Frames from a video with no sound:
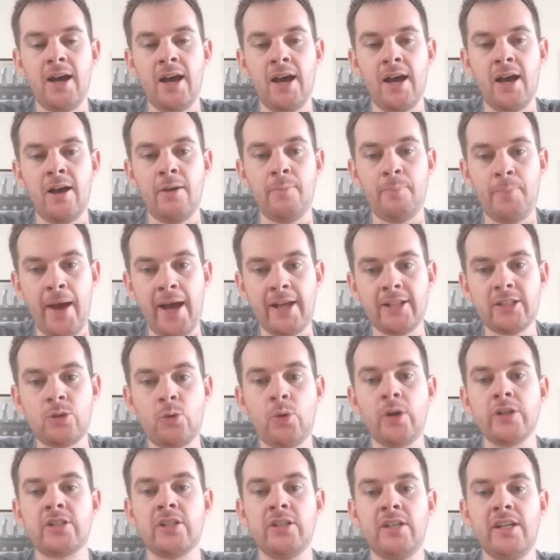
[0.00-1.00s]
uh, Pat's
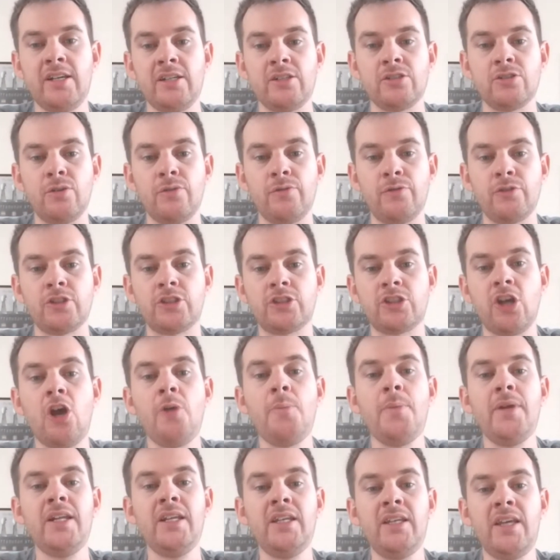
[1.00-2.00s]
question is: For
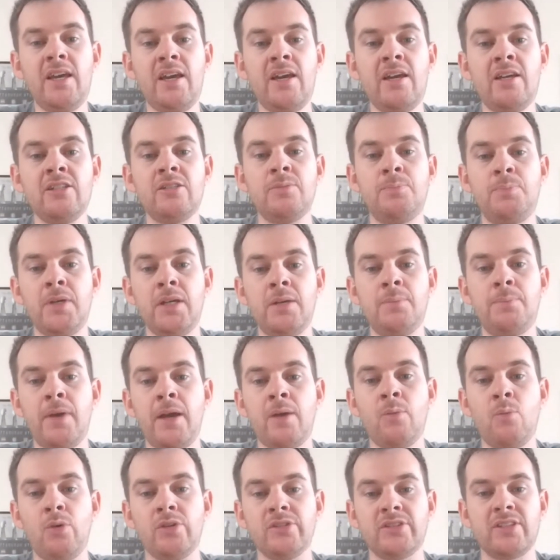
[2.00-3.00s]
so many years, Big
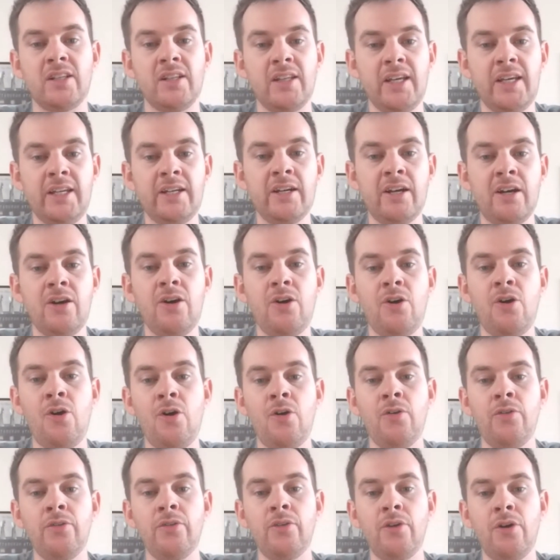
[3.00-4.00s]
Ben was a leader
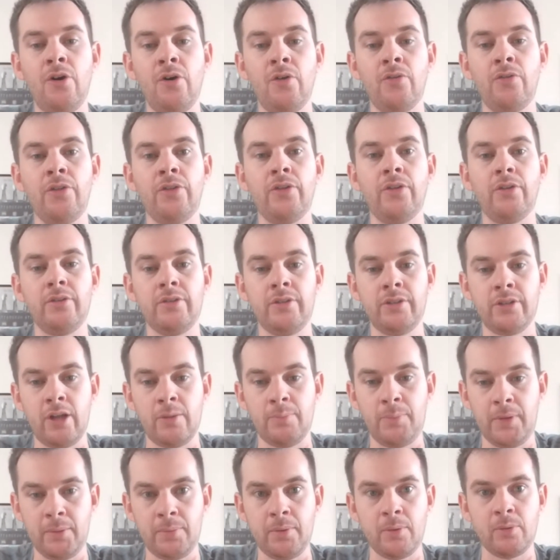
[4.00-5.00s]
on on you
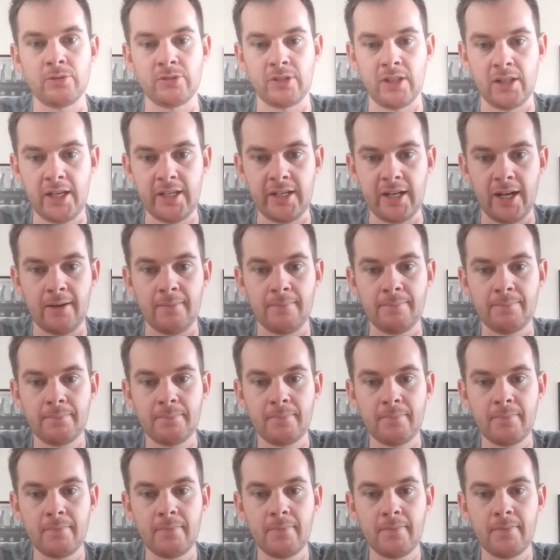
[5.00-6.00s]
know Big Ben was a leader
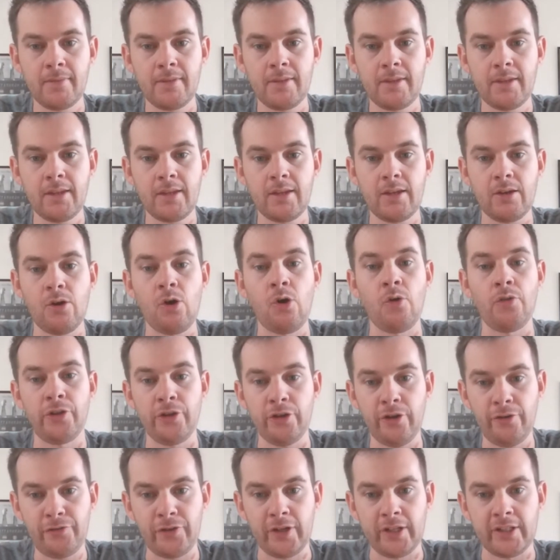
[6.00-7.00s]
on
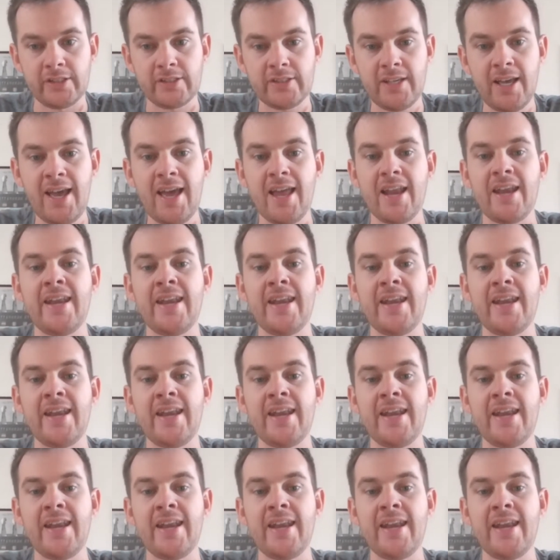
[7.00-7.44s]
the offense.